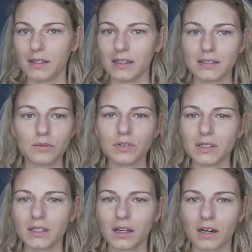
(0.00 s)
Is it
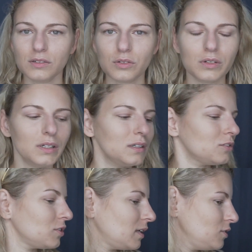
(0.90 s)
really a contour?
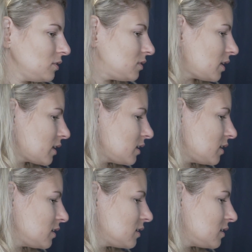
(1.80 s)
Should I do it
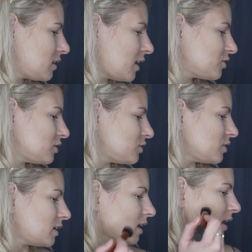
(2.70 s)
darker? I should,
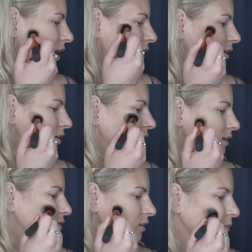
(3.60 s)
shouldn't I? I can hear you
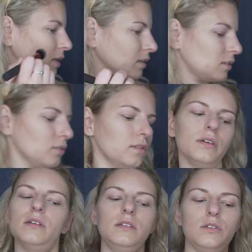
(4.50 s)
guys screaming through
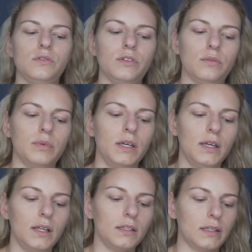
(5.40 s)
the YouTube
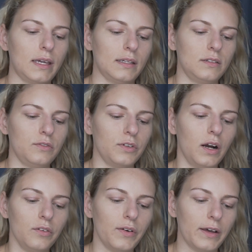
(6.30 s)
land for
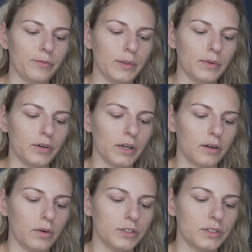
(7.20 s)
all 5 people who are
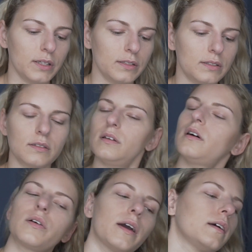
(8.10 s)
gonna watch this.
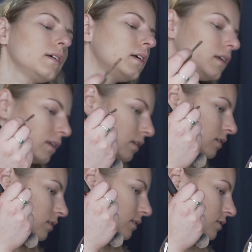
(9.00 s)
Okay,
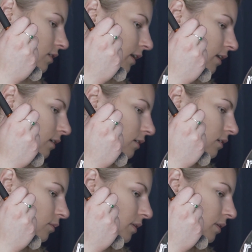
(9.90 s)
let's darken it a little